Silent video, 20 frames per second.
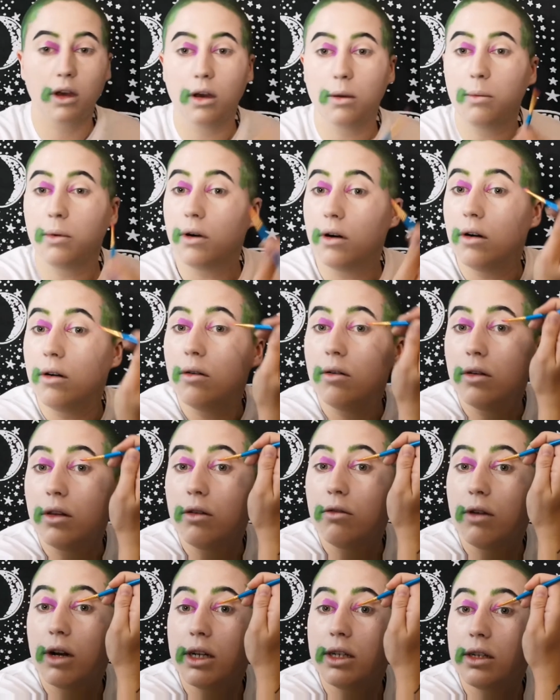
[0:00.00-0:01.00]
purple.
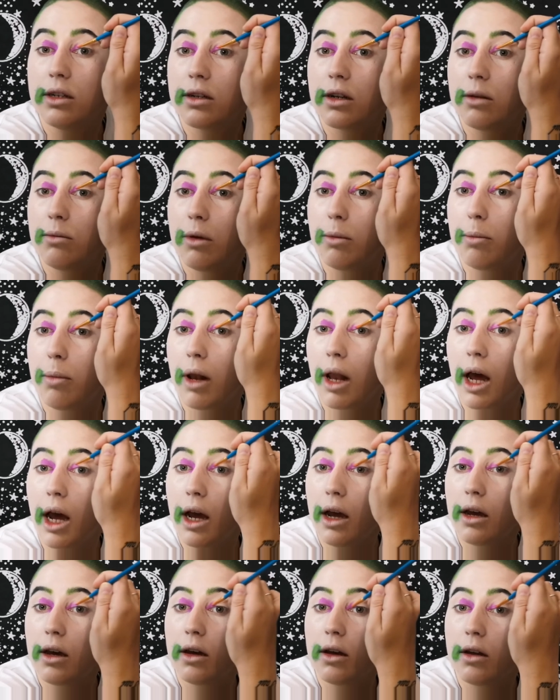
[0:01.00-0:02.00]
The rest is going to be
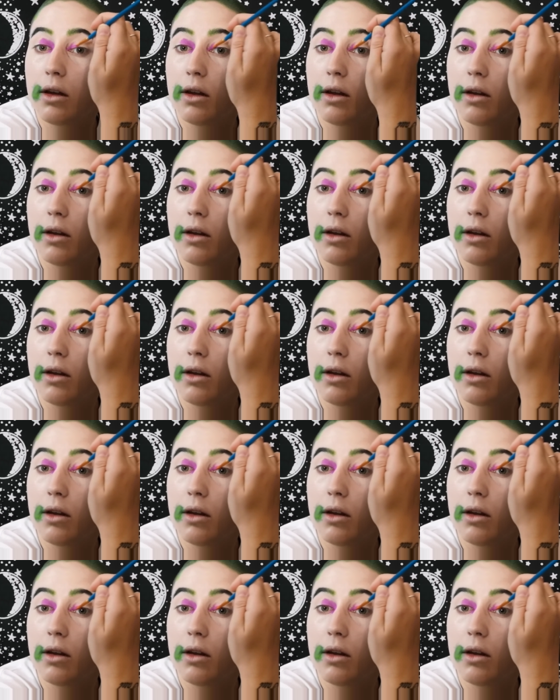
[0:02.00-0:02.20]
black.